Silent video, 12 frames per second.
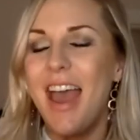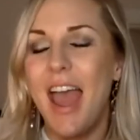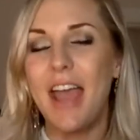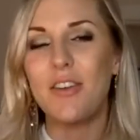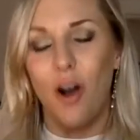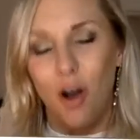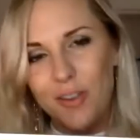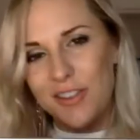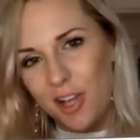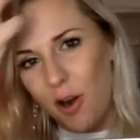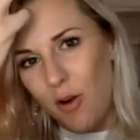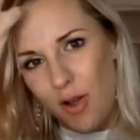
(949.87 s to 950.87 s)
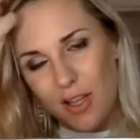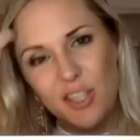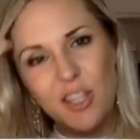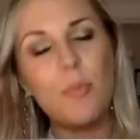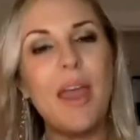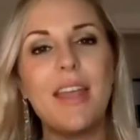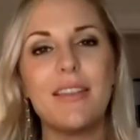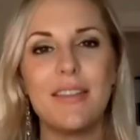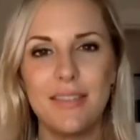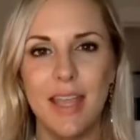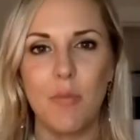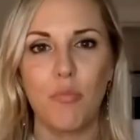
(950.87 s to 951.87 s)
And also, they're paying the
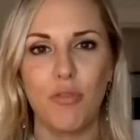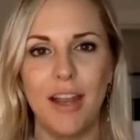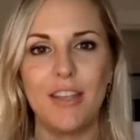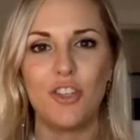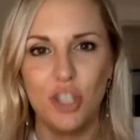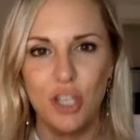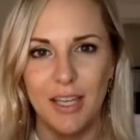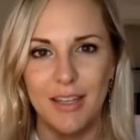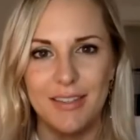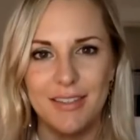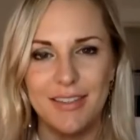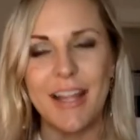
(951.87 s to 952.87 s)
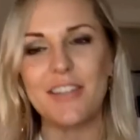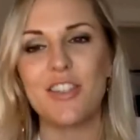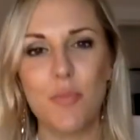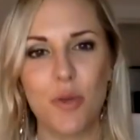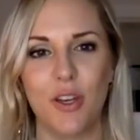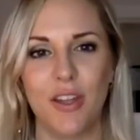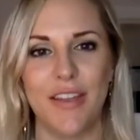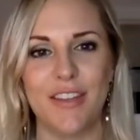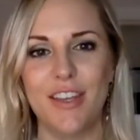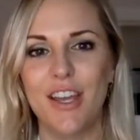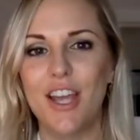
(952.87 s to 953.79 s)
same price she is. That's the beauty of this.